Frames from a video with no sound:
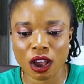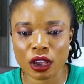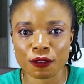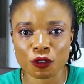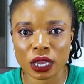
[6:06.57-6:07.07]

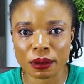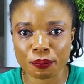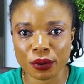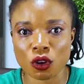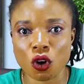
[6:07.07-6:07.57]
if you
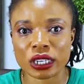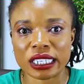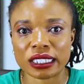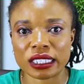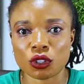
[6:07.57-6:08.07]
bring all
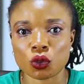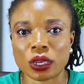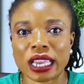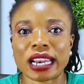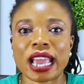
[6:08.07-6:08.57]
these things
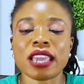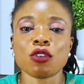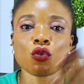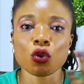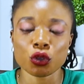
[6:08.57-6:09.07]
together,
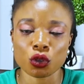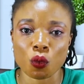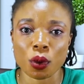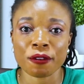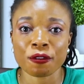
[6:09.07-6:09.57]
it grows your
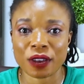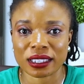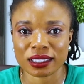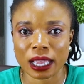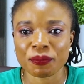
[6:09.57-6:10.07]
wealth
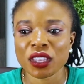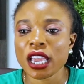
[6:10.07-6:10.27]
faster.